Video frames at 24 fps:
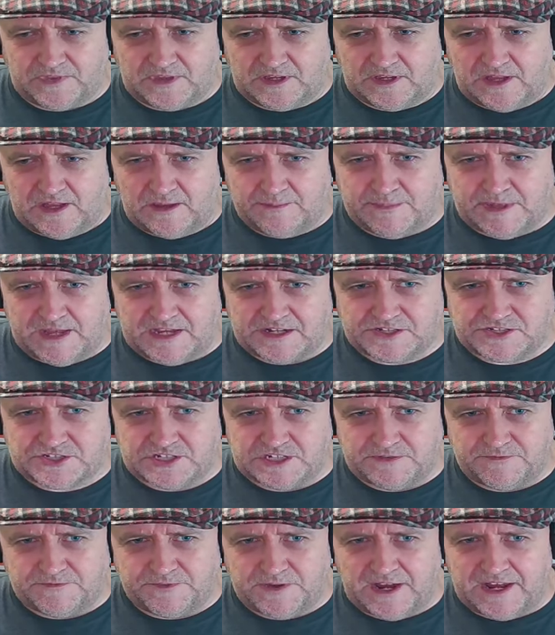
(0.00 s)
I'm
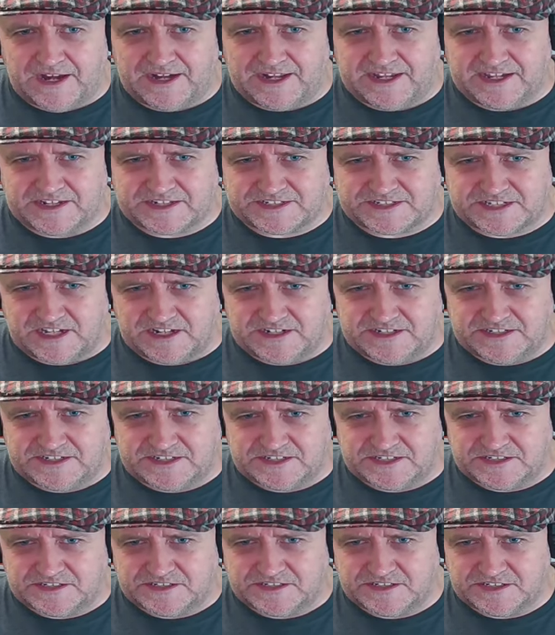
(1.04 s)
actually fairly
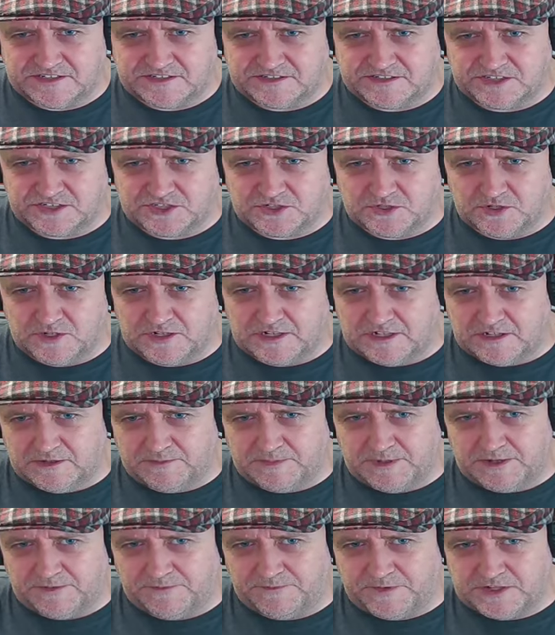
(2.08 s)
excited to do a little
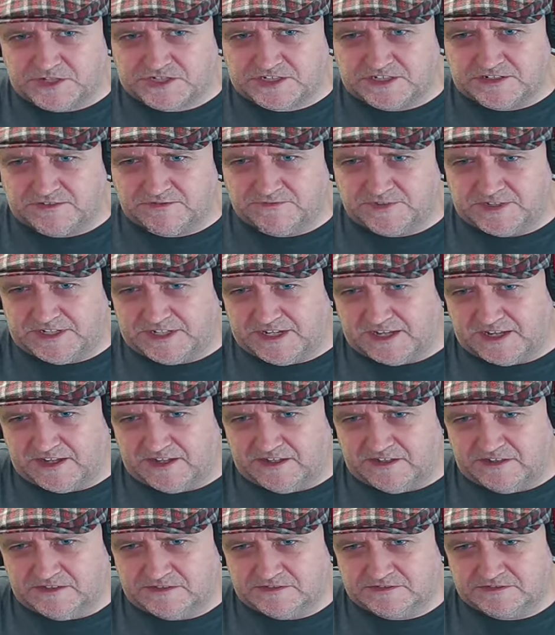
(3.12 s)
bit of fishing in V
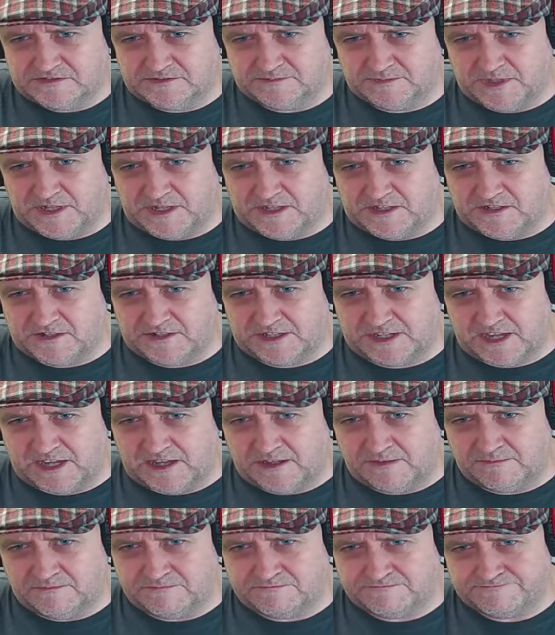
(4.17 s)
R in my own
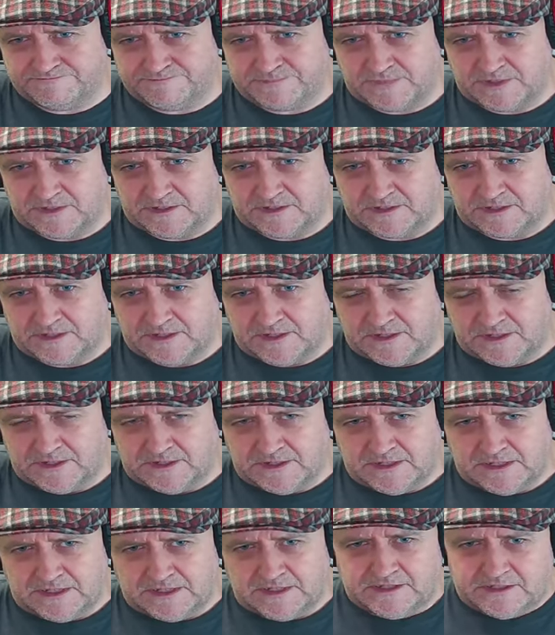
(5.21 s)
game.
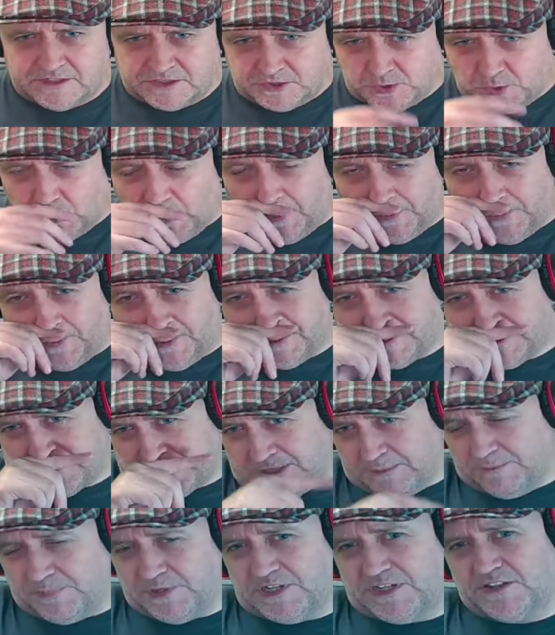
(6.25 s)
Do I want to
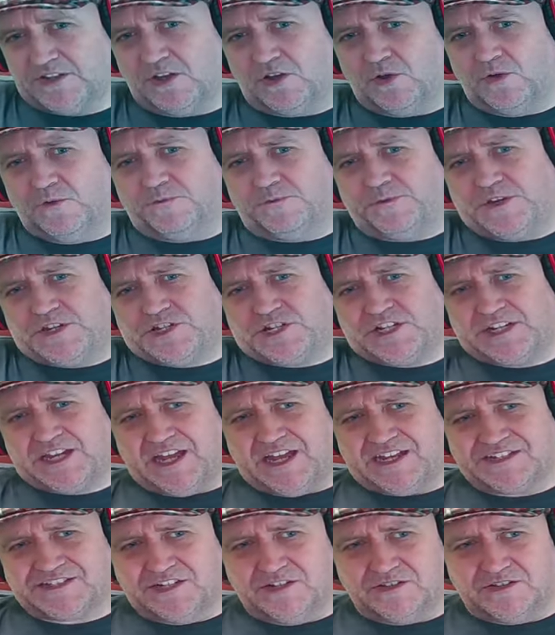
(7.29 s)
complete the whole fishing
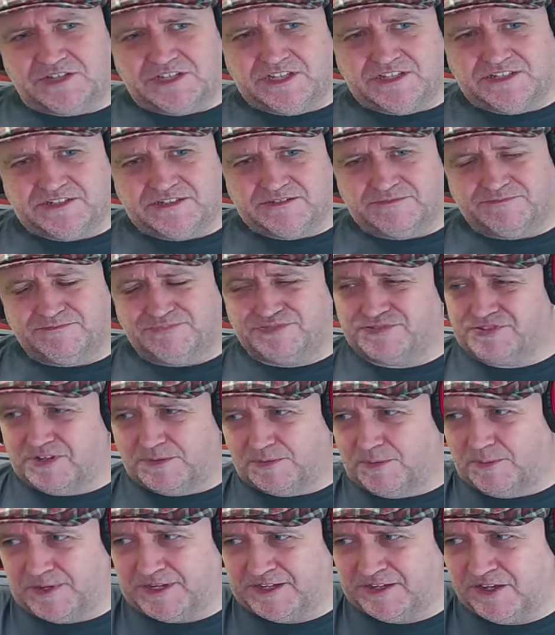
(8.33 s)
catalogue?
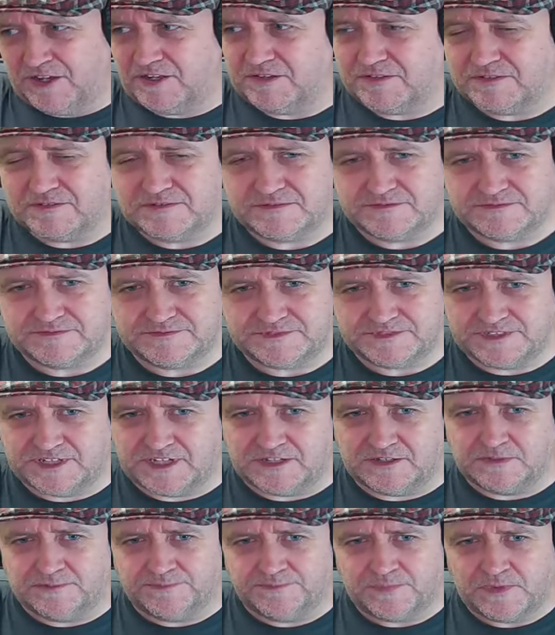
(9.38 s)
Probably not.
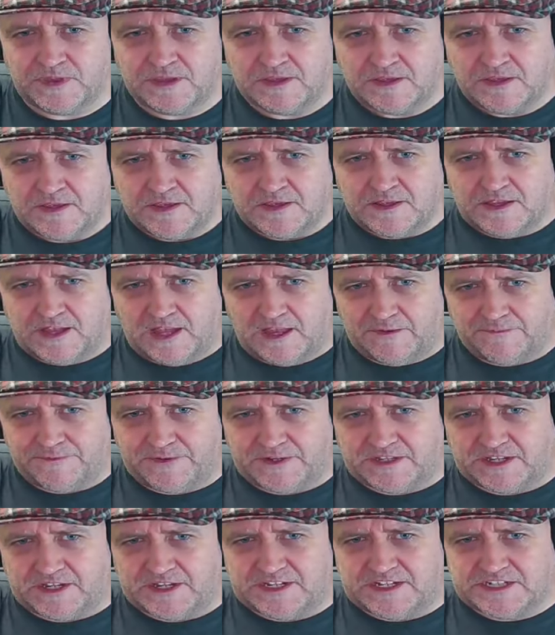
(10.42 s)
No. I
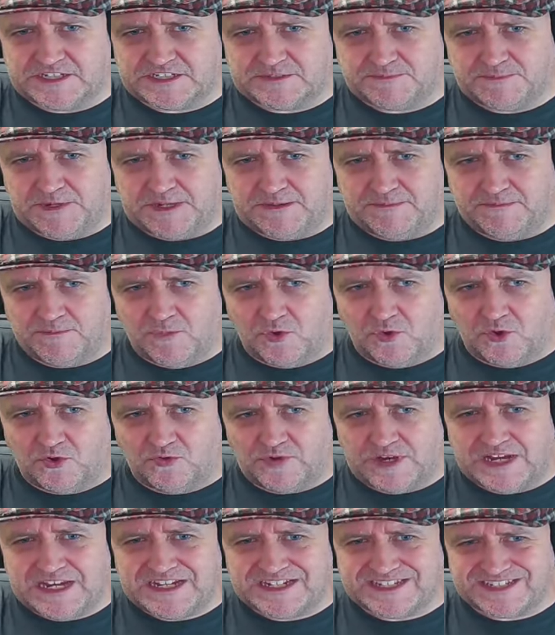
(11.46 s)
think there needs to be more
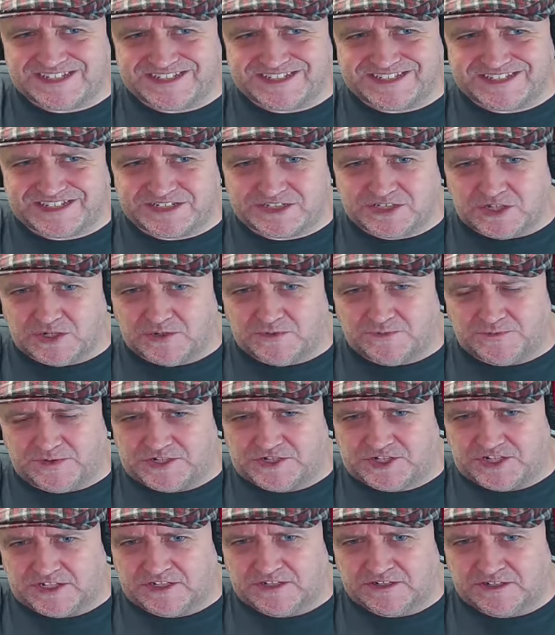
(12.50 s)
reasons to do
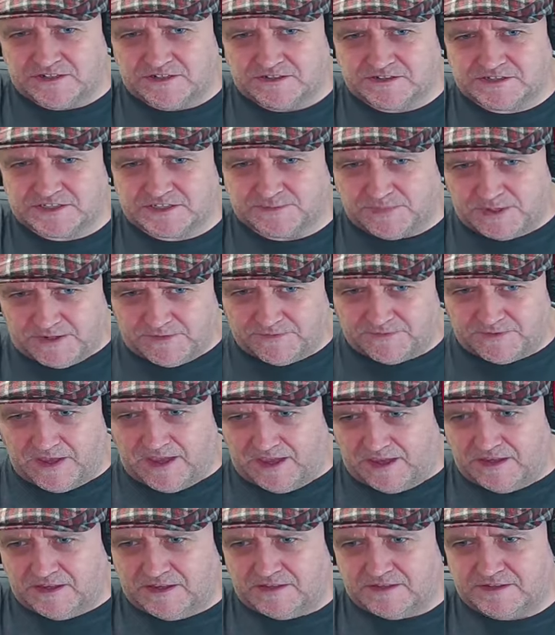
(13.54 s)
fishing, to be
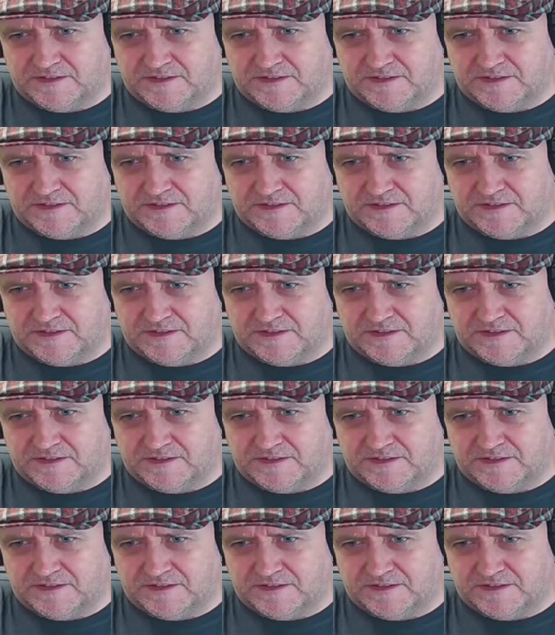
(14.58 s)
fair.